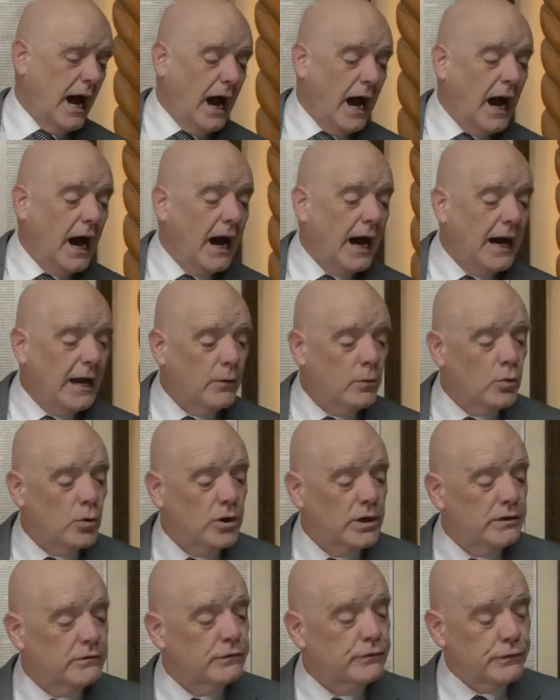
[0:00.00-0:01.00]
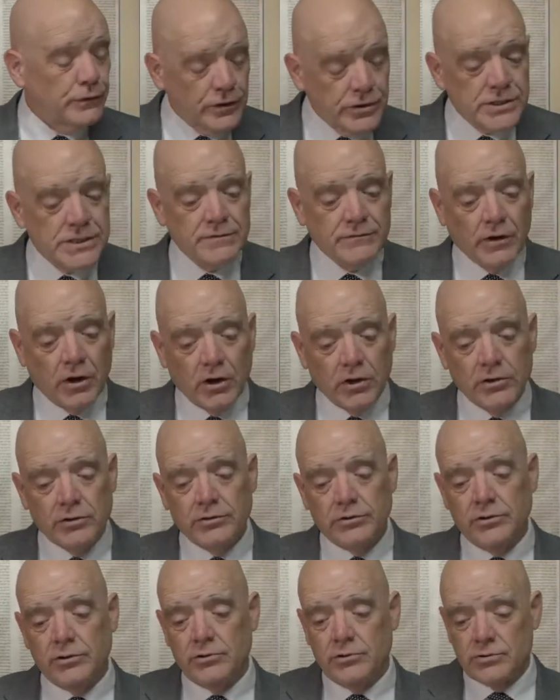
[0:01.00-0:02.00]
I would first of all
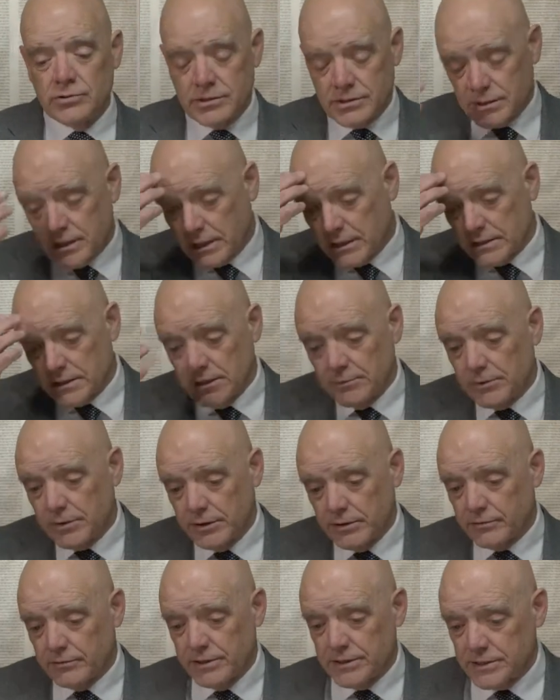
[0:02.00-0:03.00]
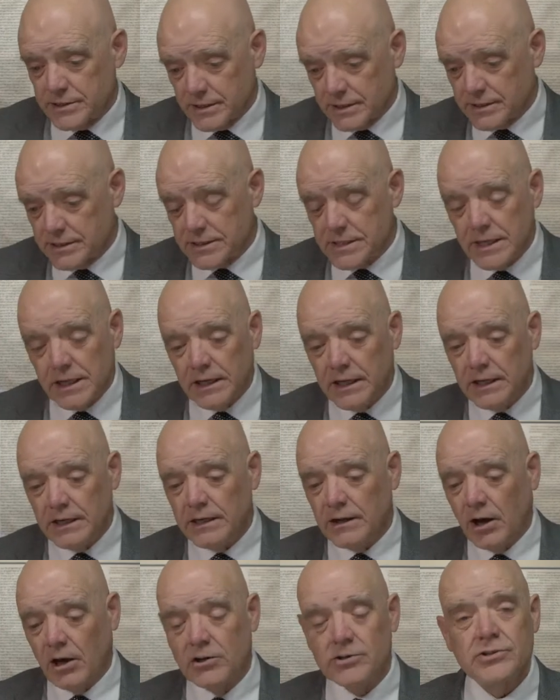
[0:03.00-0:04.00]
use 2 Timothy
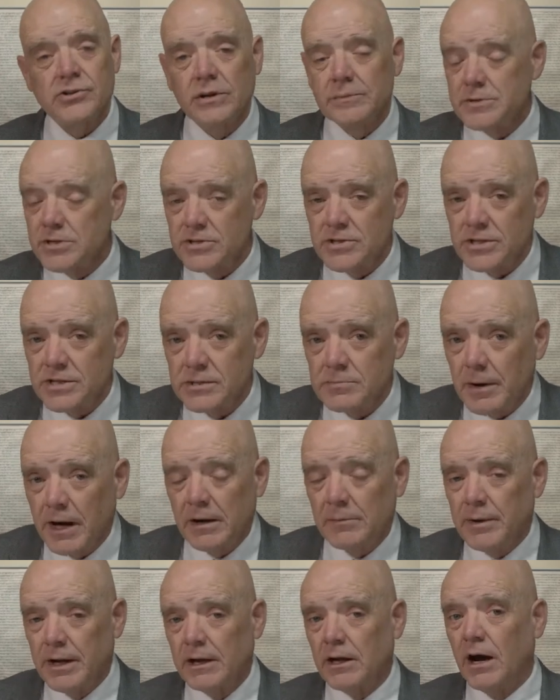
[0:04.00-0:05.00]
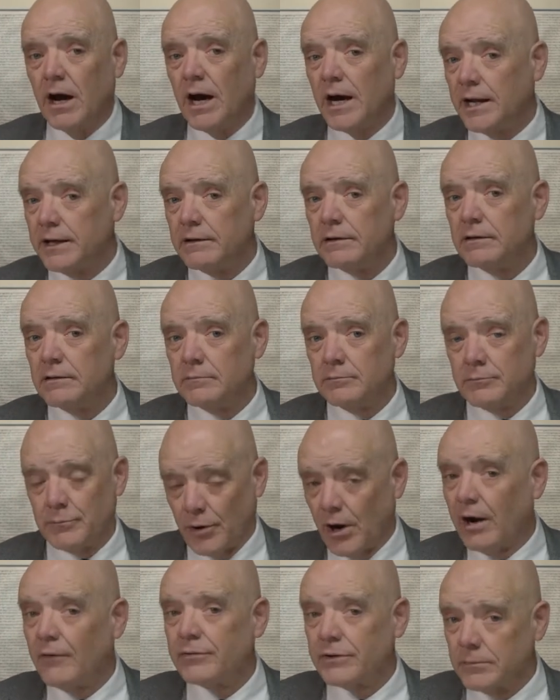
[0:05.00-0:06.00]
3:16, all scriptures inspired by God,
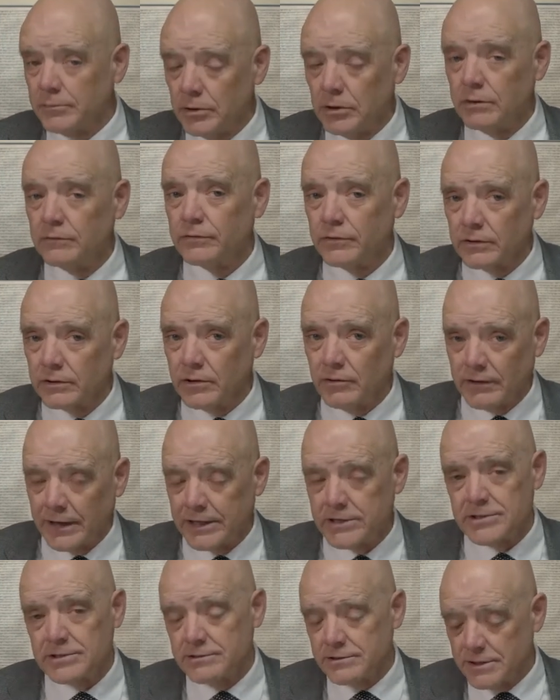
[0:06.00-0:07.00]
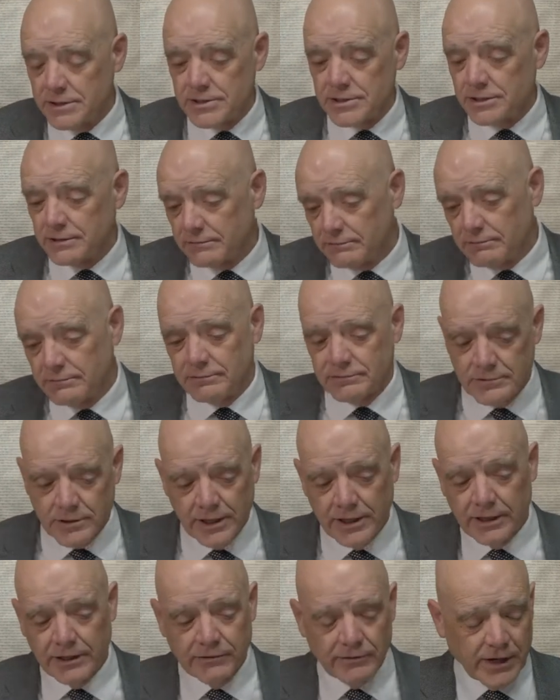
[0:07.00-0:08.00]
profitable for correction, teaching,
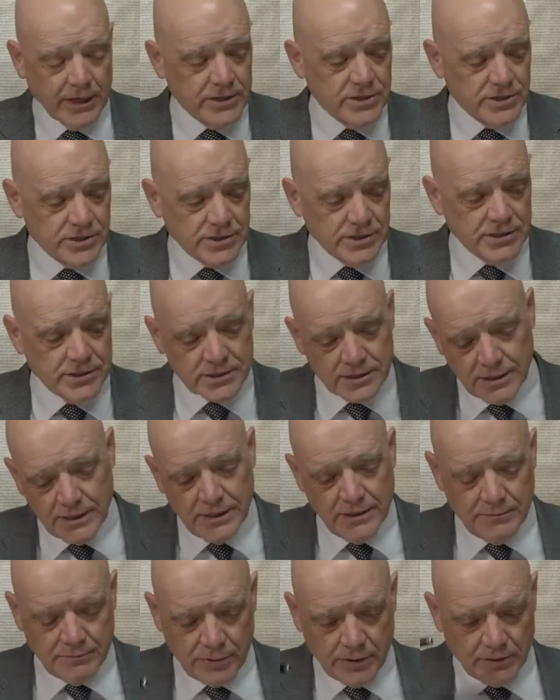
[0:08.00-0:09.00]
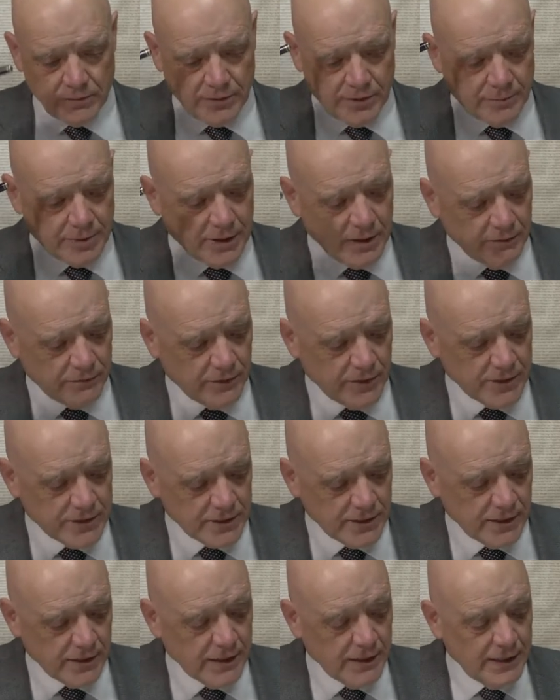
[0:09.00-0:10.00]
training in righteousness, pardon the paraphrase
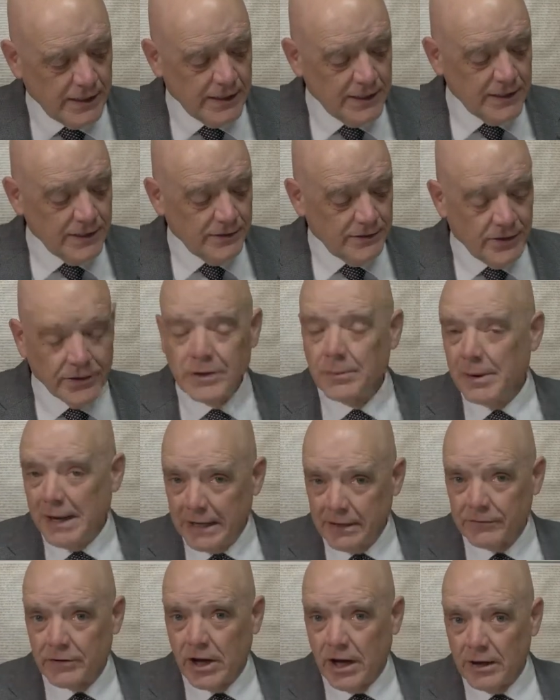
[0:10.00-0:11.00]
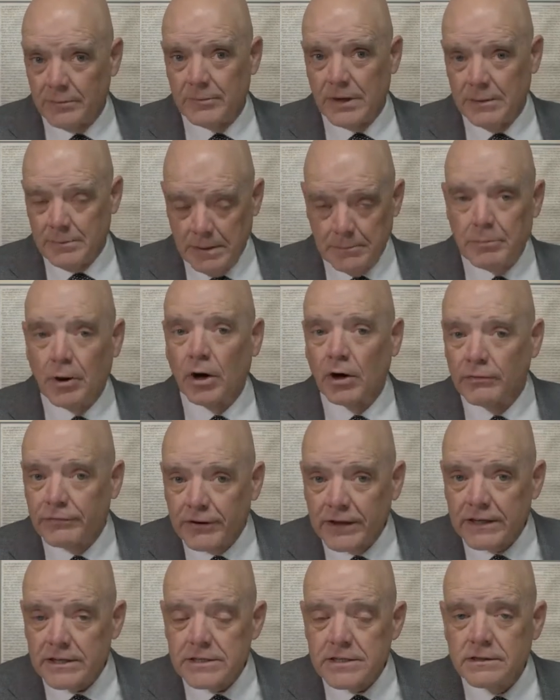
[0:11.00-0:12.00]
there, that the man of God may be
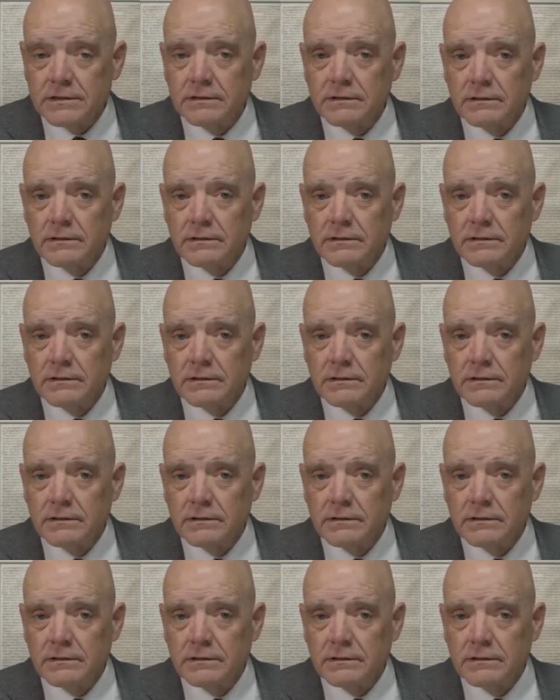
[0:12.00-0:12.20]
perfect,